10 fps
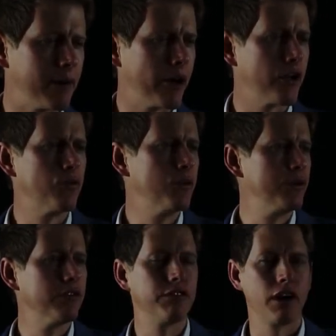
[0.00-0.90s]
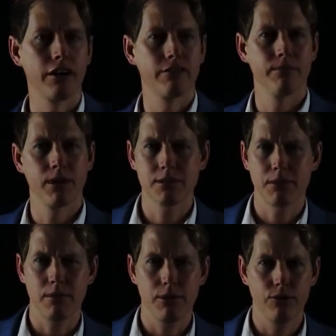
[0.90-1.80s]
by root of 5
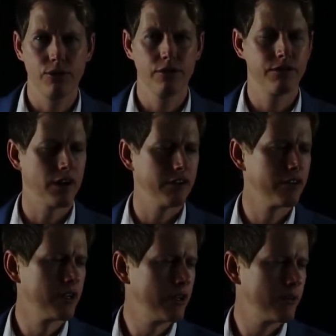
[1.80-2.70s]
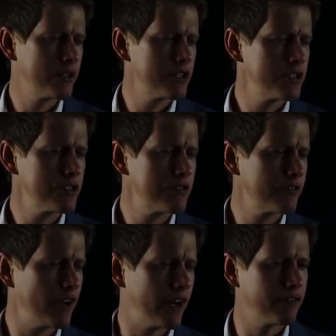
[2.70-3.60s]
multiplied by root of 5, which is just
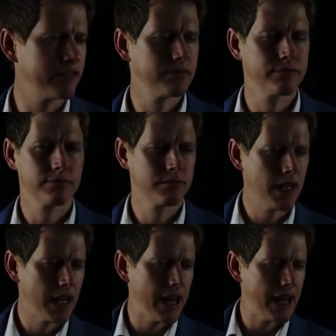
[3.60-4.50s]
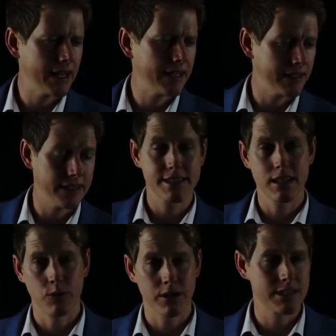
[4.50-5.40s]
5. And this
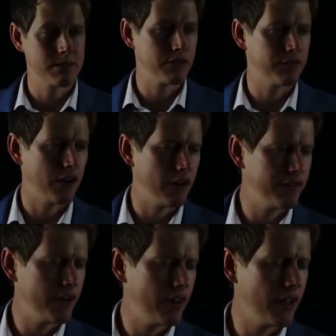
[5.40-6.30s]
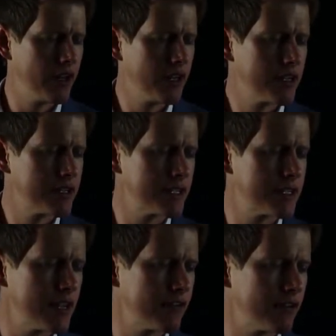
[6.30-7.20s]
time we can simplify it further to
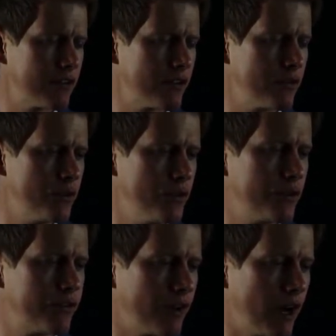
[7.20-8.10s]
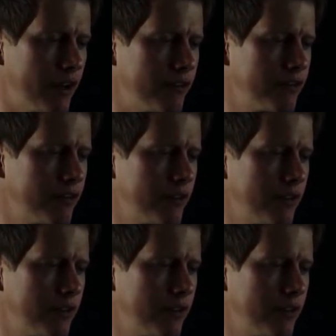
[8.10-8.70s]
7 root 5